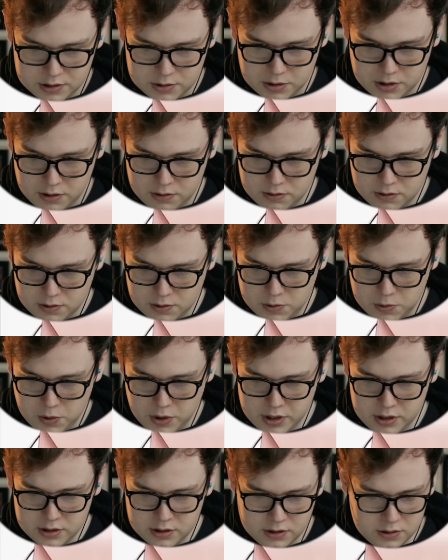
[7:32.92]
so I don't
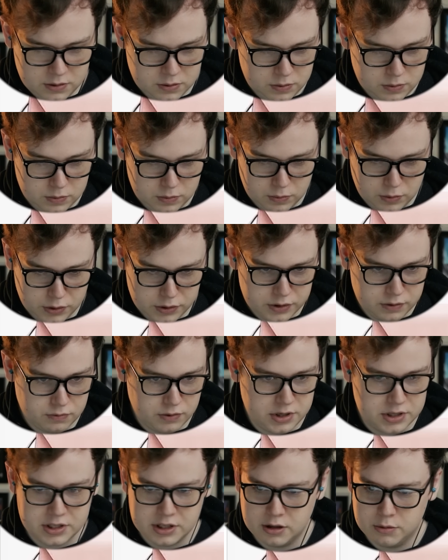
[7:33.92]
quite know what the
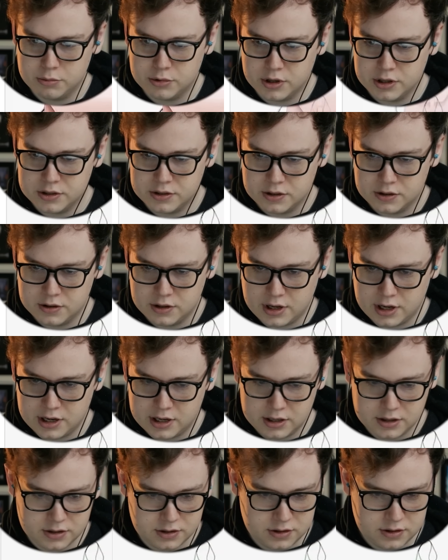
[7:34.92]
retail price on
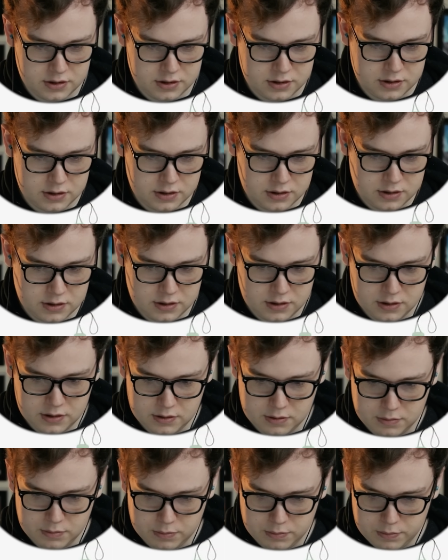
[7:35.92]
that is,
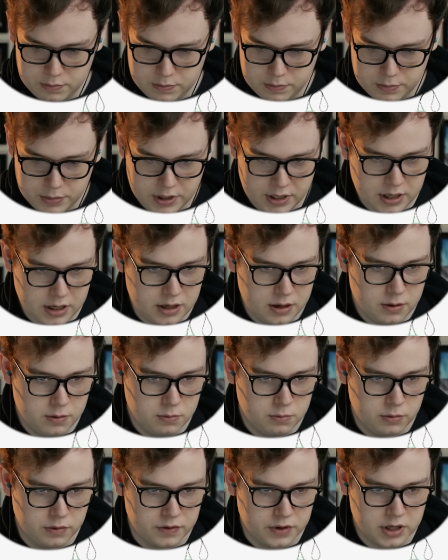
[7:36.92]
but uh,
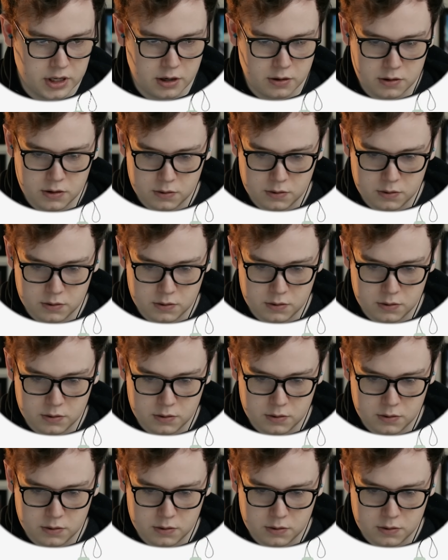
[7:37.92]
we've got to go